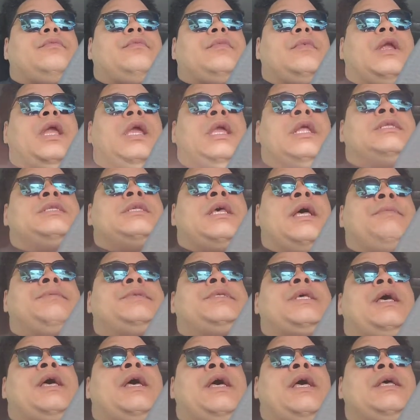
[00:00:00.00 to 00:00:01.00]
It's up
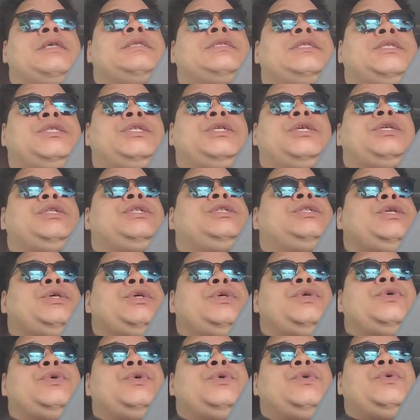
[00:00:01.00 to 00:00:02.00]
to us to
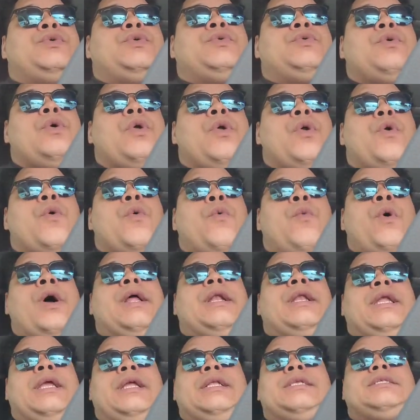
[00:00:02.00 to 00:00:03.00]
do
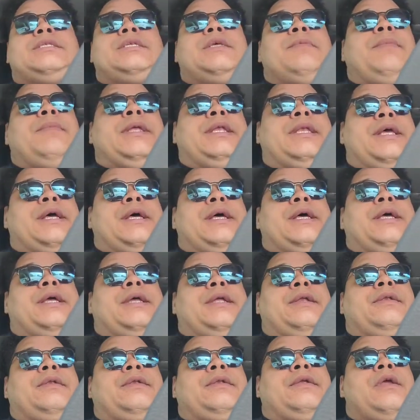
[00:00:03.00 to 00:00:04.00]
what needs to be
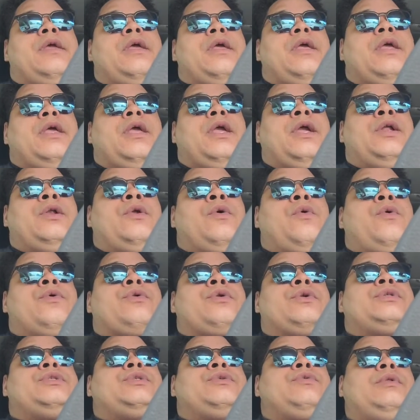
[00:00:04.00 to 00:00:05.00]
done in
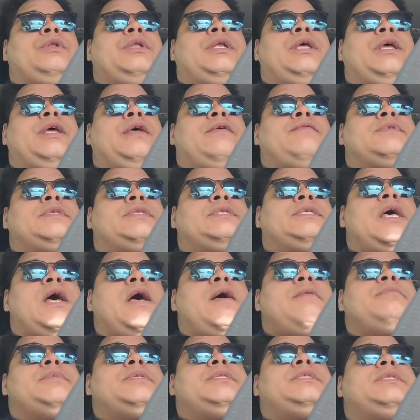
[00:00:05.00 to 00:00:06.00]
order to live
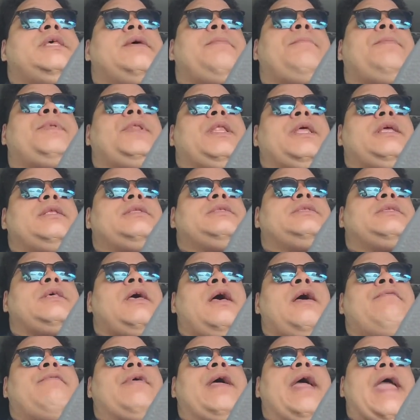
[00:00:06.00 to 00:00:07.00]
some semblance
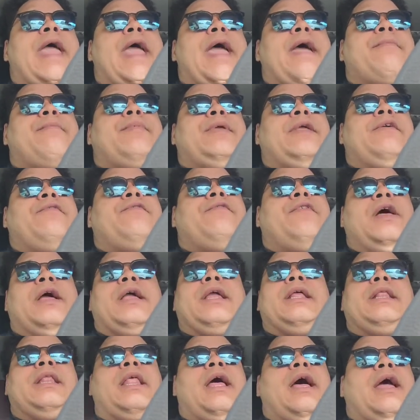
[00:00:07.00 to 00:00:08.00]
of a happy
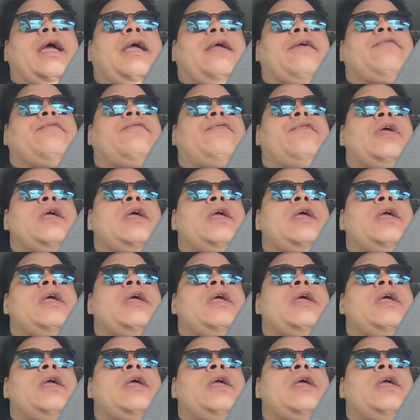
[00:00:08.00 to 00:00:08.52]
fucking life.